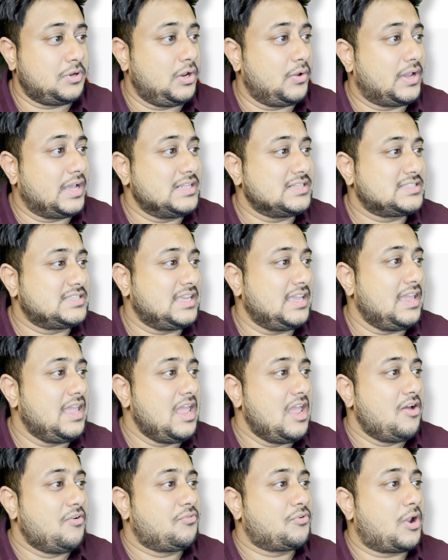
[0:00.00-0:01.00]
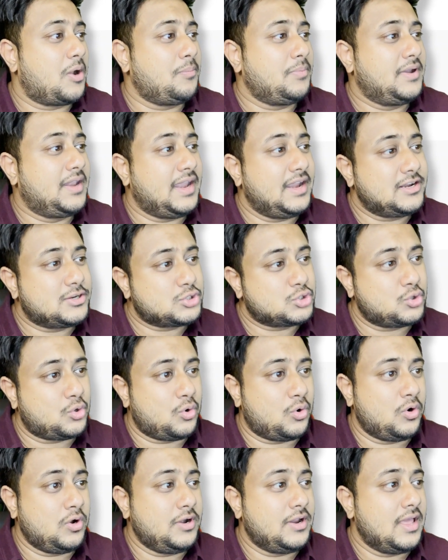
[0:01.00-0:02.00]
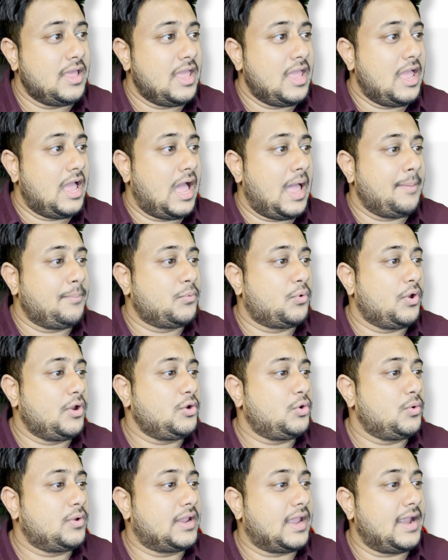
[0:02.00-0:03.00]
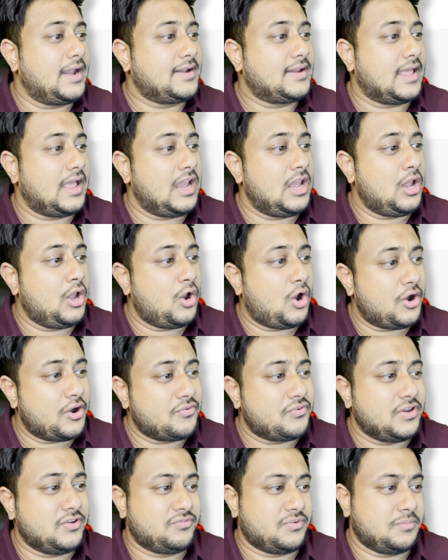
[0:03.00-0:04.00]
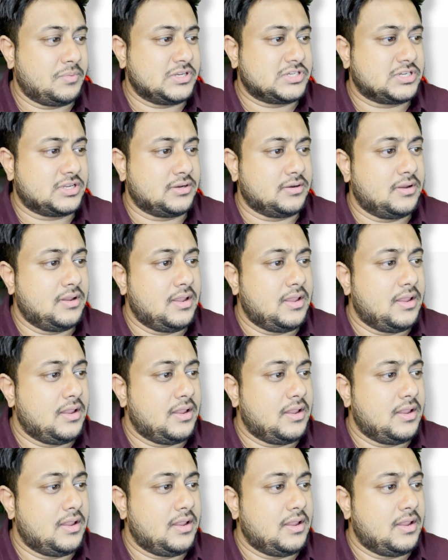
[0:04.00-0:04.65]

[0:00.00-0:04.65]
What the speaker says: You can see from date sold, I'm going to get a lot of information.